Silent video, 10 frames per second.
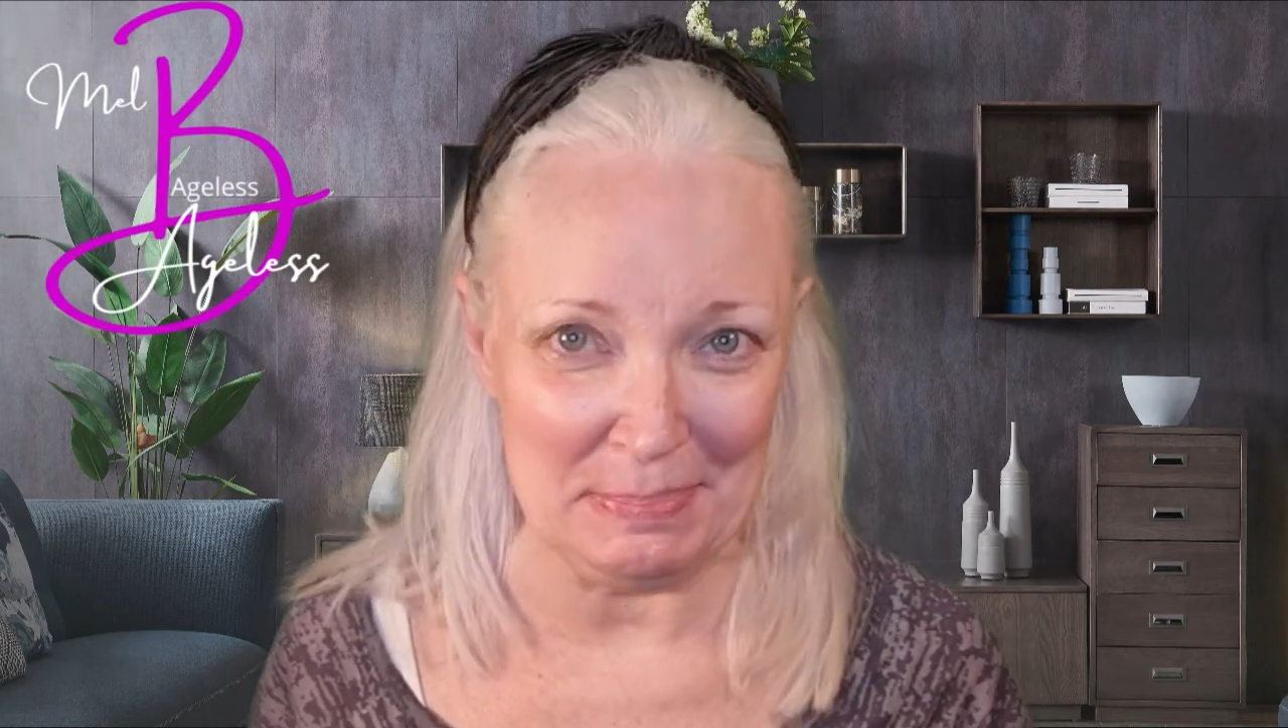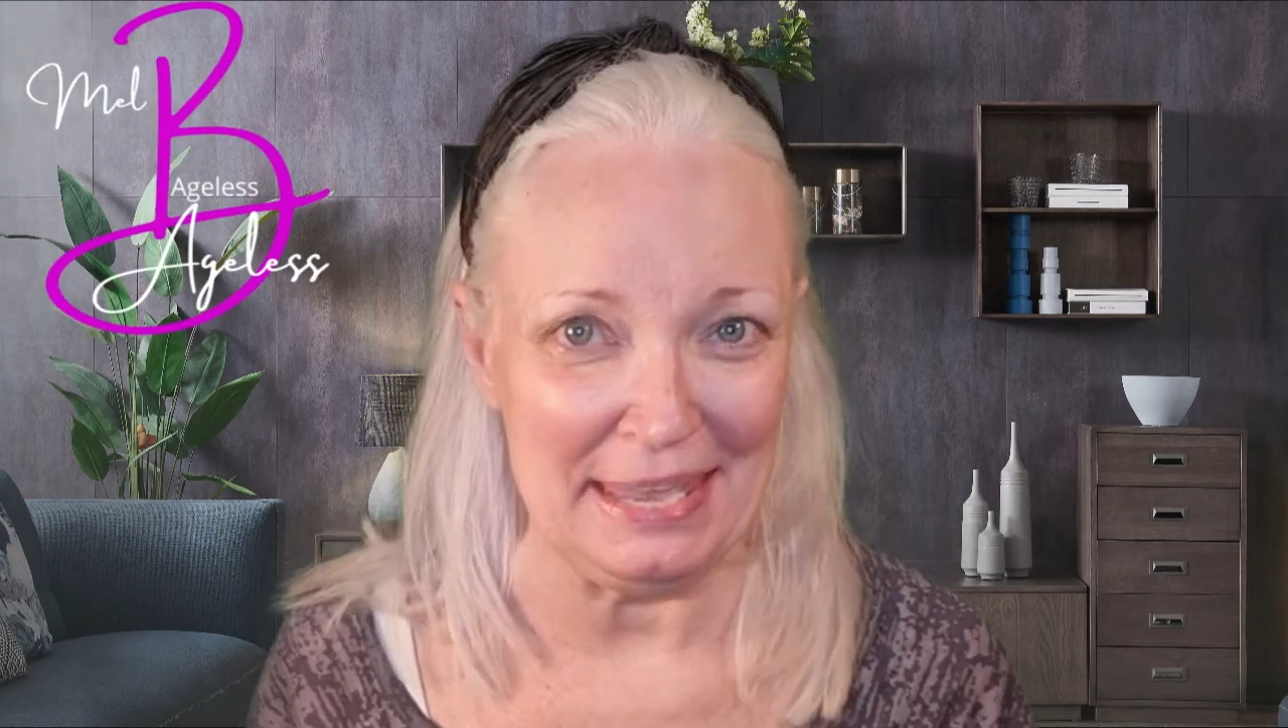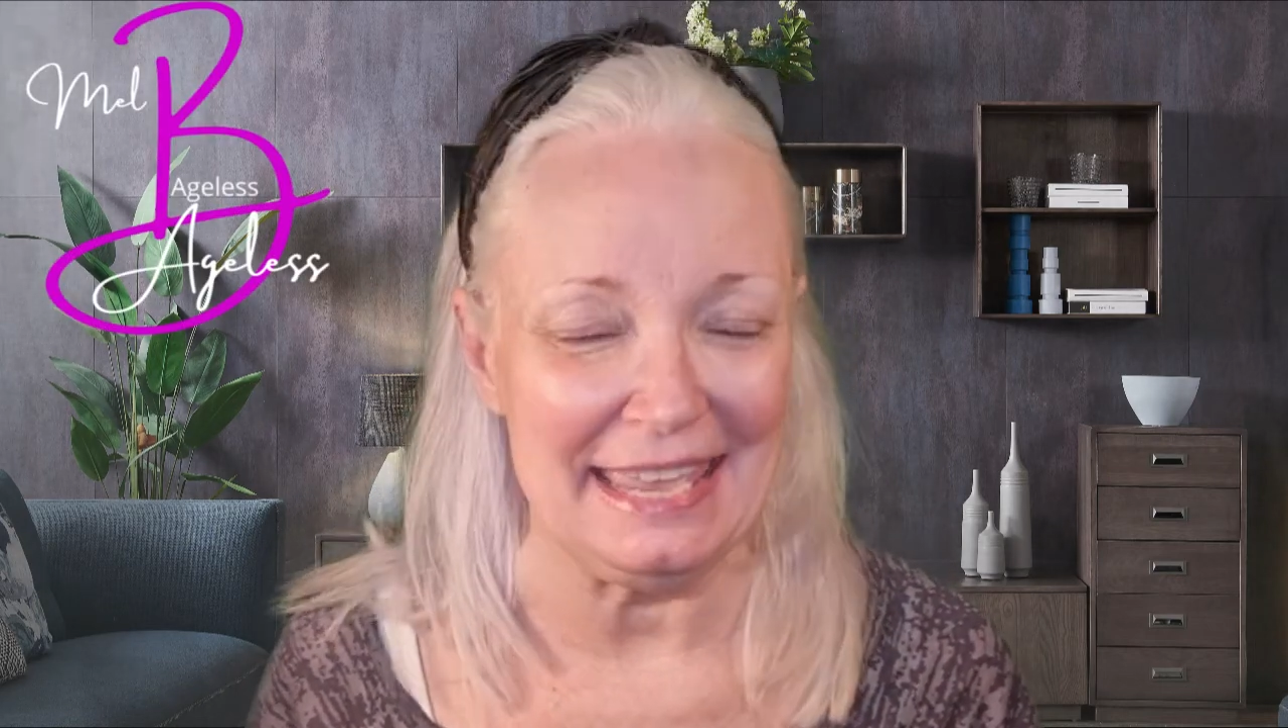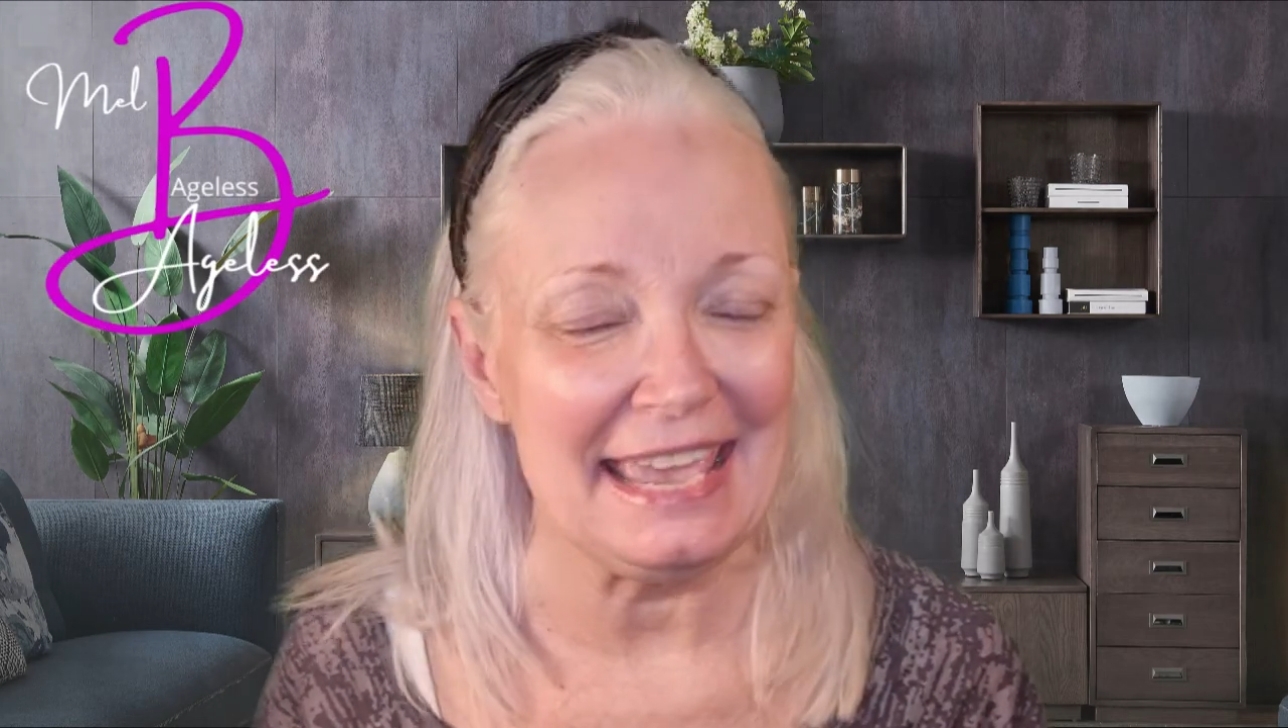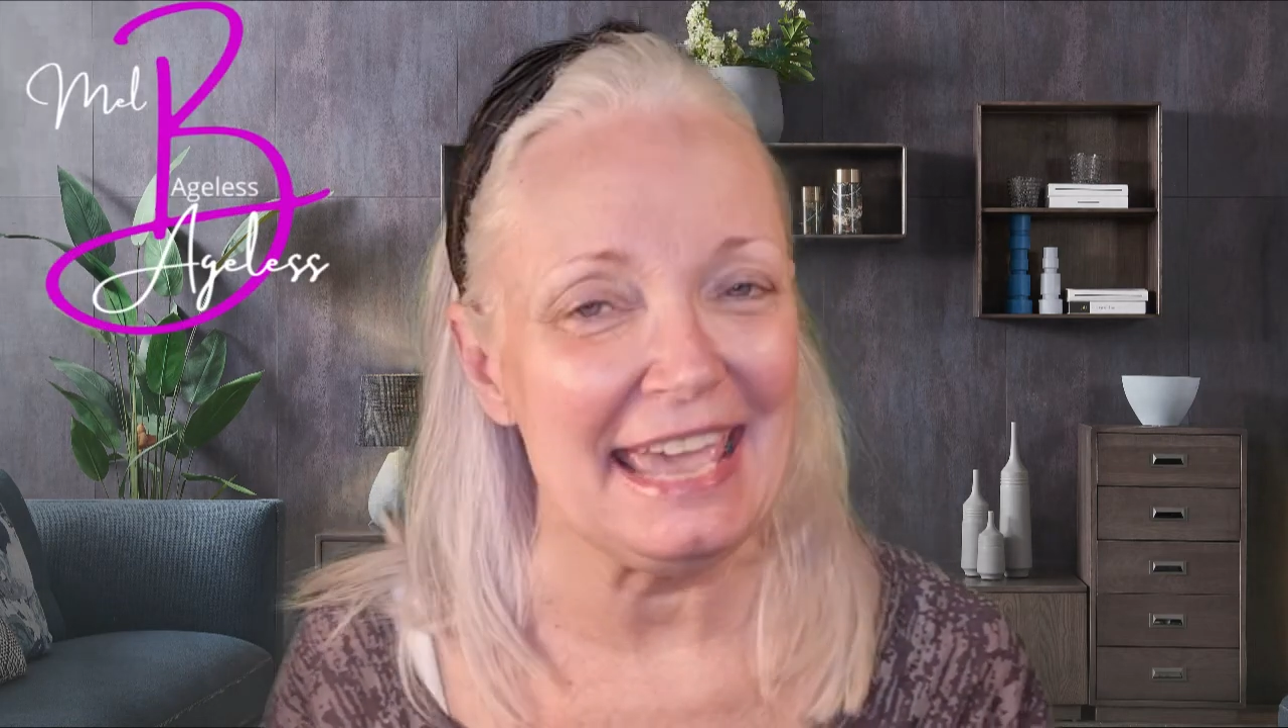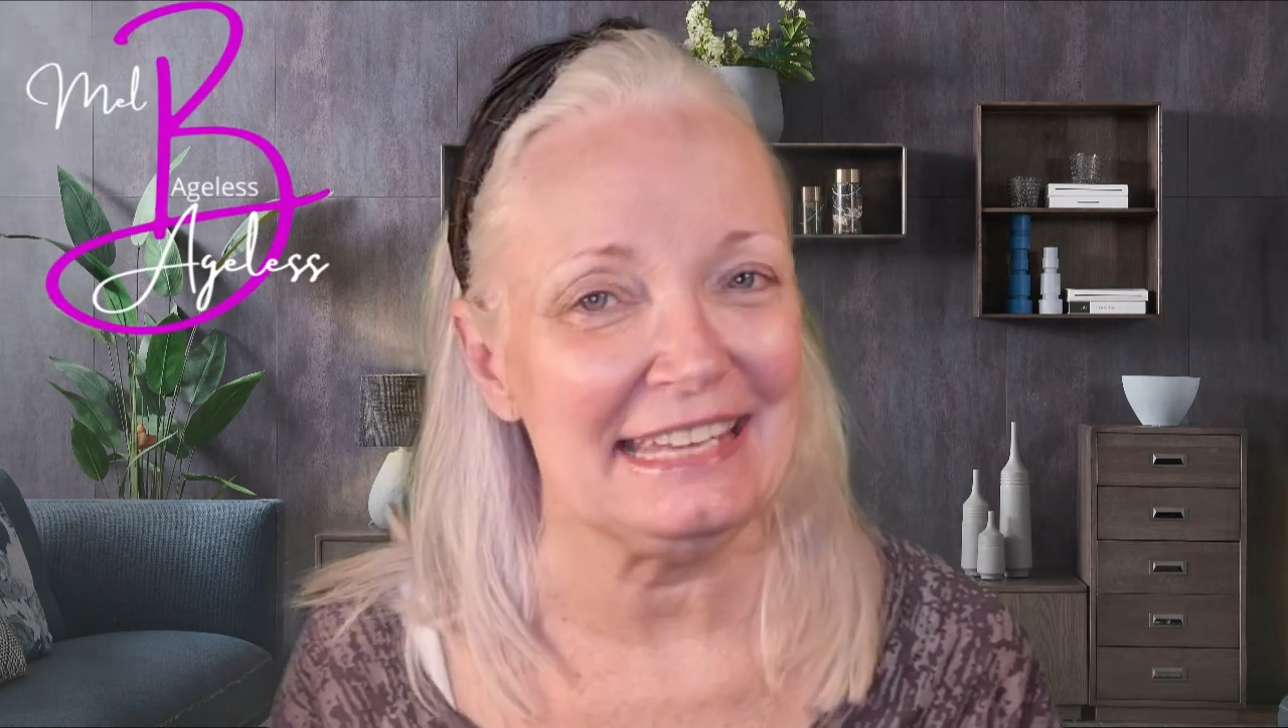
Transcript: B,